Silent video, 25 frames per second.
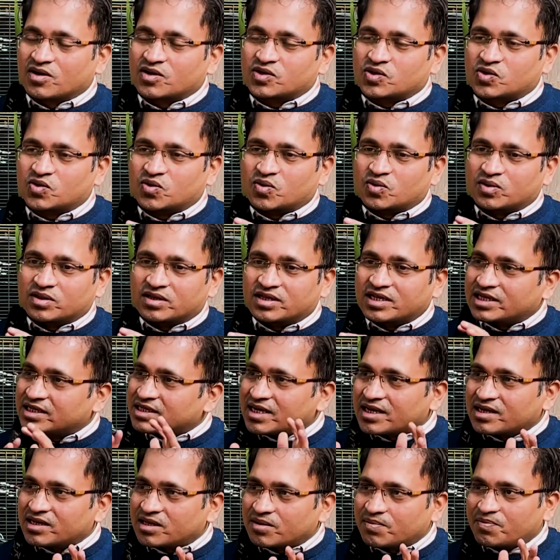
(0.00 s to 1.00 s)
So these
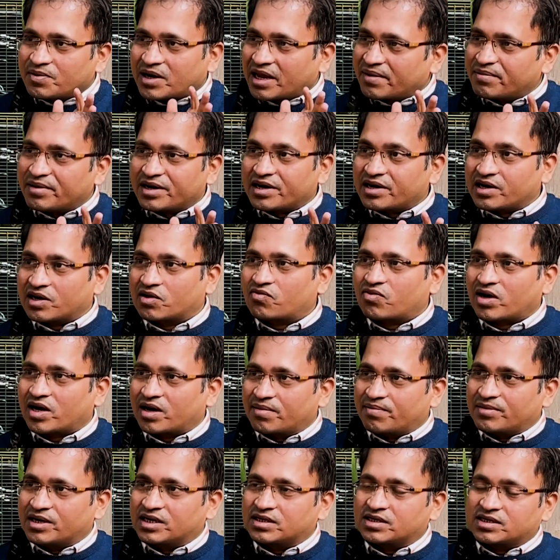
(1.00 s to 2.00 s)
are the primary
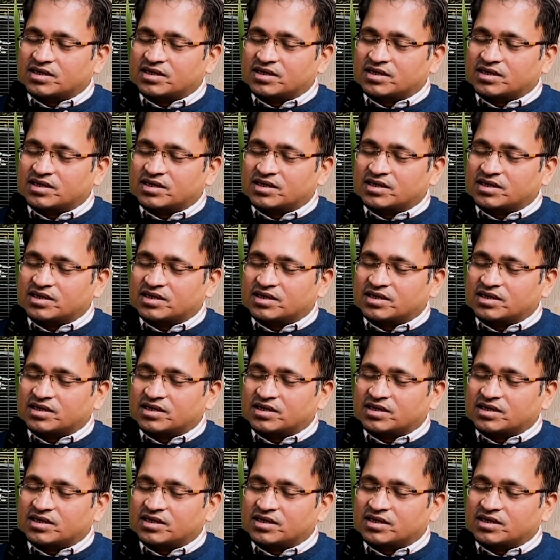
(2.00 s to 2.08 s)
requirements.